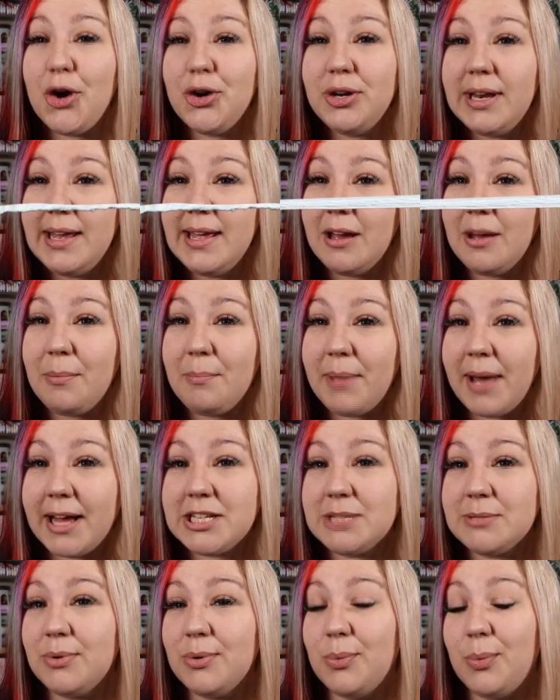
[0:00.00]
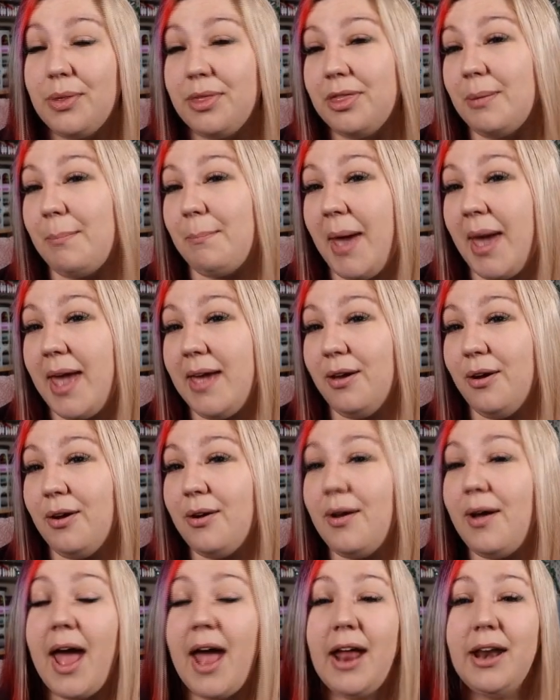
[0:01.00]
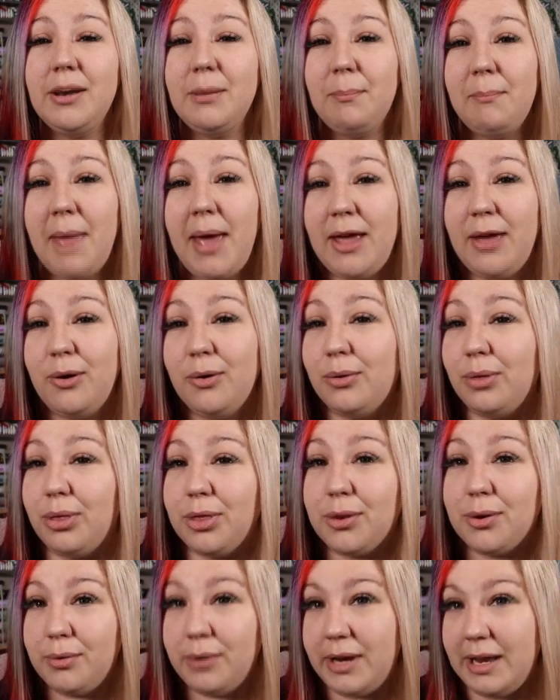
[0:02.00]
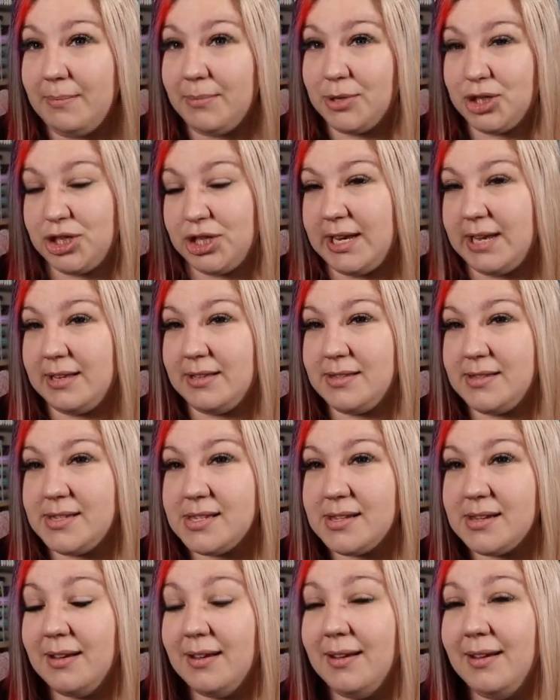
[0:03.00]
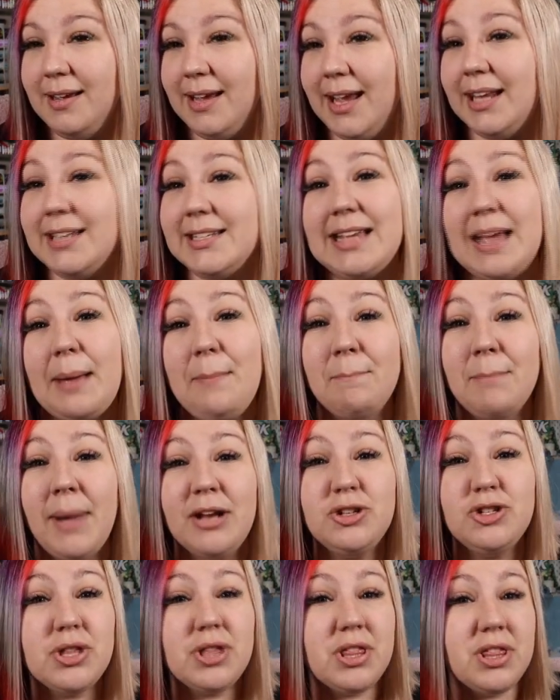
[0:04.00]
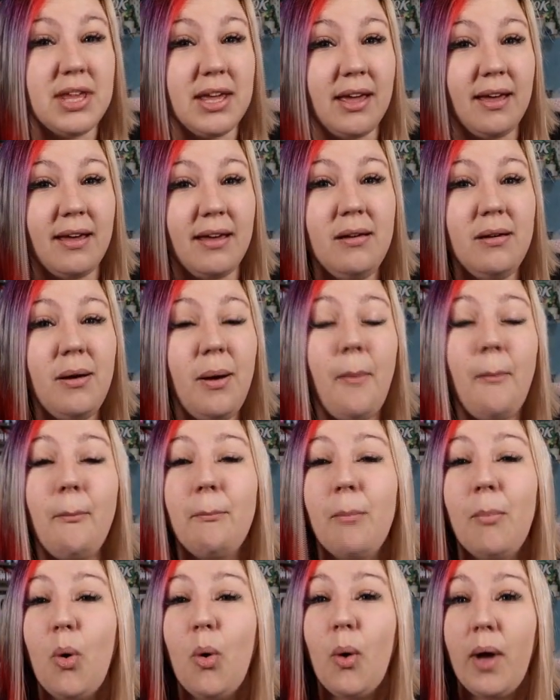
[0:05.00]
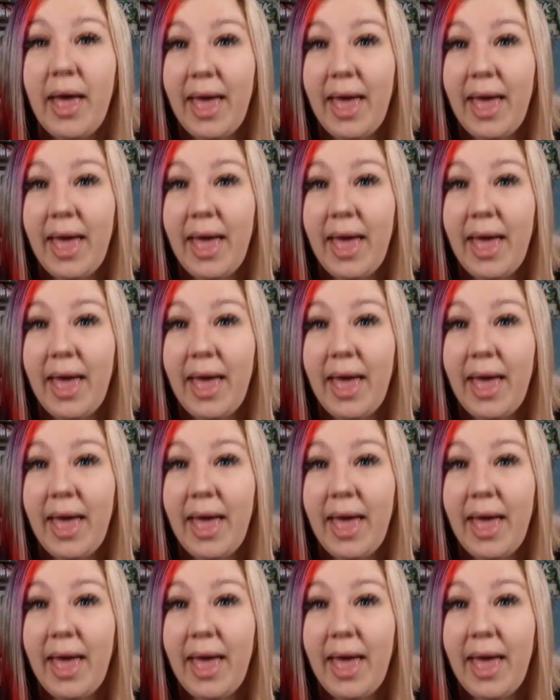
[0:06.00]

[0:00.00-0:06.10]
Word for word: only compatible with the Maker and Maker 3 machines. It is a much thicker, more